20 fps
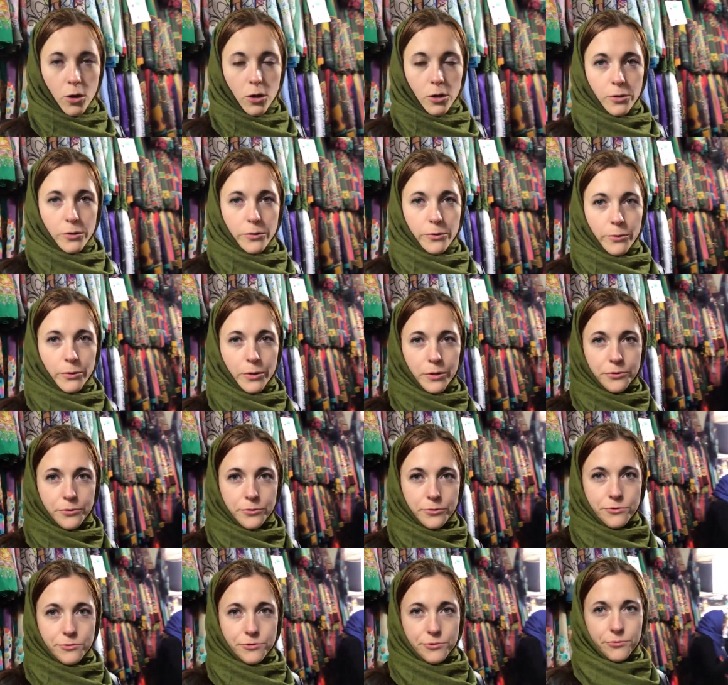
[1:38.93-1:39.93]
clue what
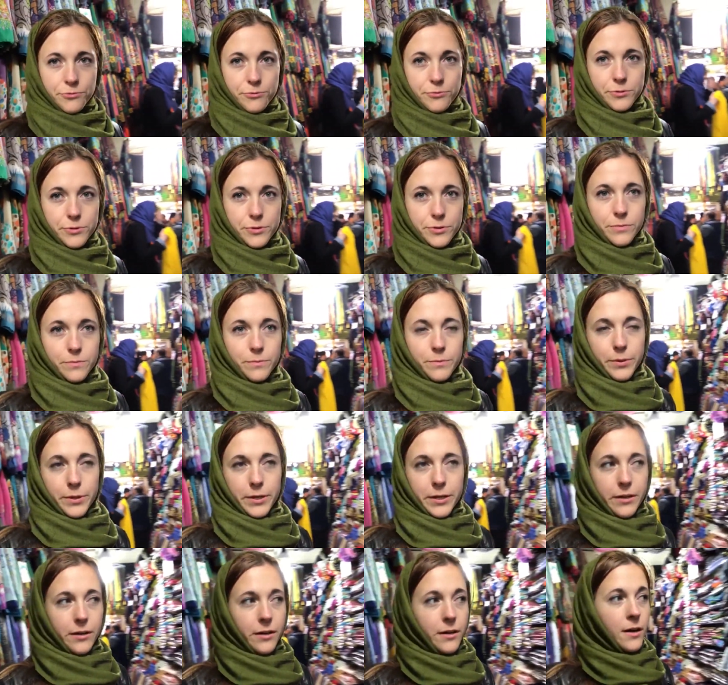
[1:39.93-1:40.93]
to choose
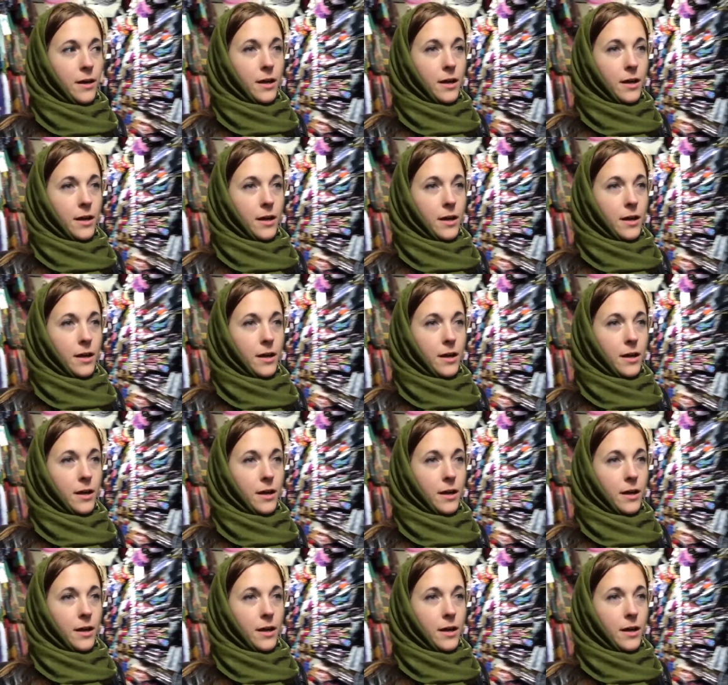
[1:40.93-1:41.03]
but